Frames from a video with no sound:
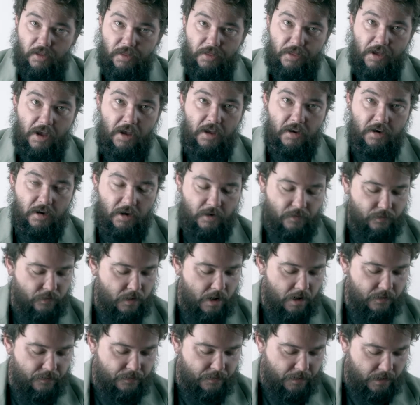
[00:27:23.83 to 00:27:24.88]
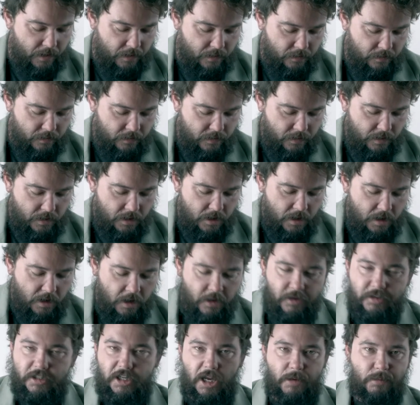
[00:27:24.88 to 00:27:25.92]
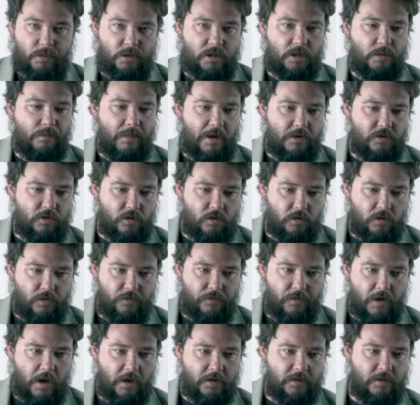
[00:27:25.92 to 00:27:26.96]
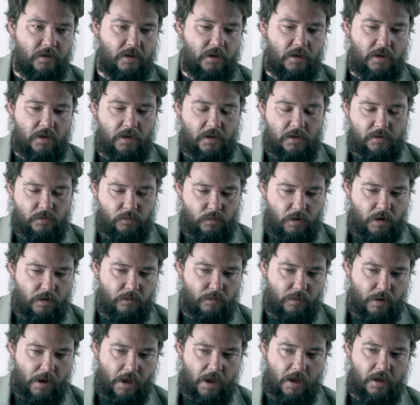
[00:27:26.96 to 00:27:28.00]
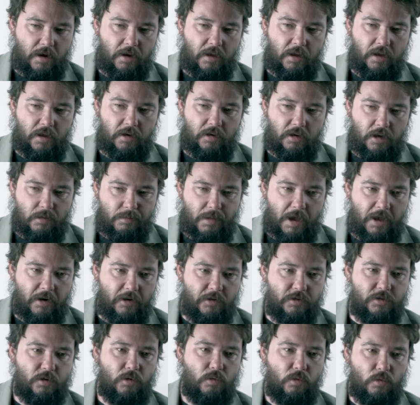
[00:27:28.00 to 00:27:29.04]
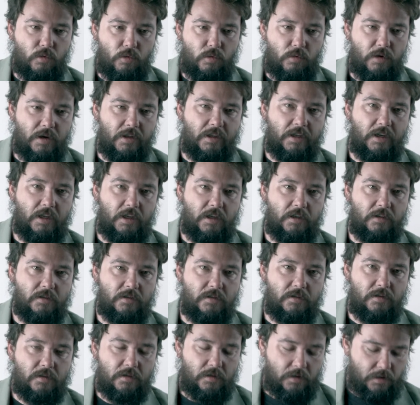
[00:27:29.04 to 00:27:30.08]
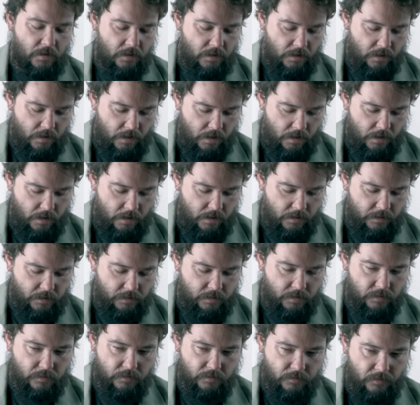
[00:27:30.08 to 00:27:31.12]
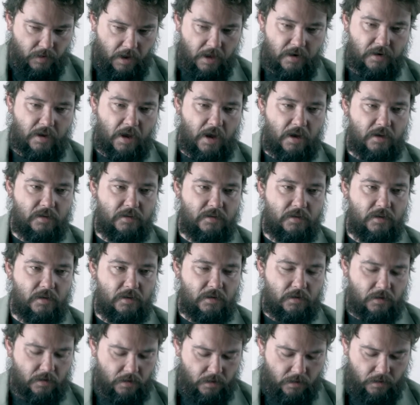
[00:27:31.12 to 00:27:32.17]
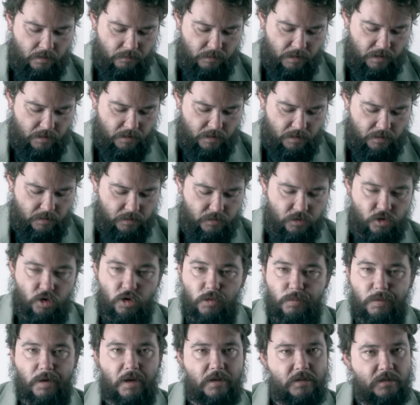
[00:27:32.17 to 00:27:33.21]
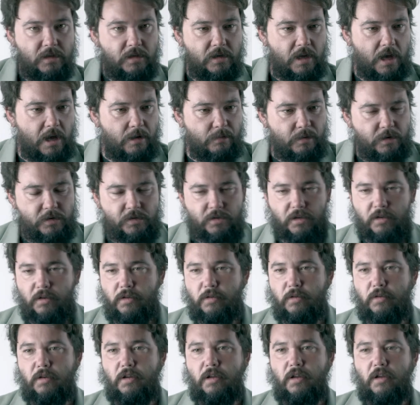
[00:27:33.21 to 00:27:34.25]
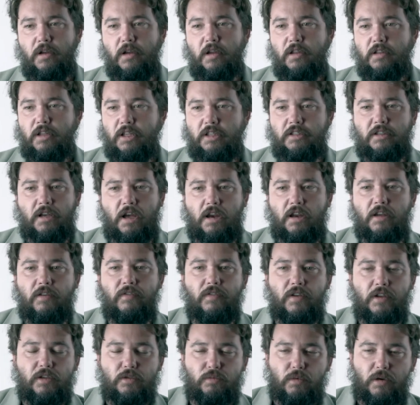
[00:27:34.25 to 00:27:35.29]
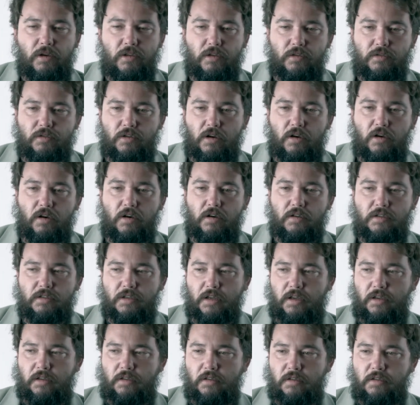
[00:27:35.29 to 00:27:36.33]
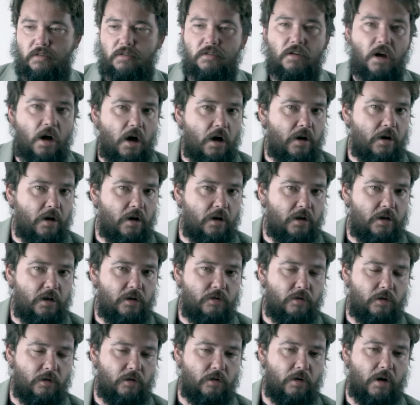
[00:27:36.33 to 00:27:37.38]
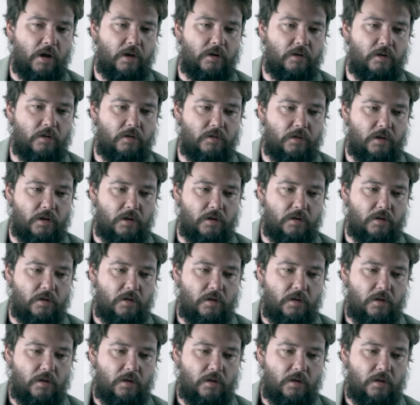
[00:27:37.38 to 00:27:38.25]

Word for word: Thane of Redfell. Now, this type of symmetrical effect is what Red in Commanders really needs. Uh, this is fantastic. Um, it deals 2 plus the damage, so this kind of is one of those cards like Zada Hedron Grinder that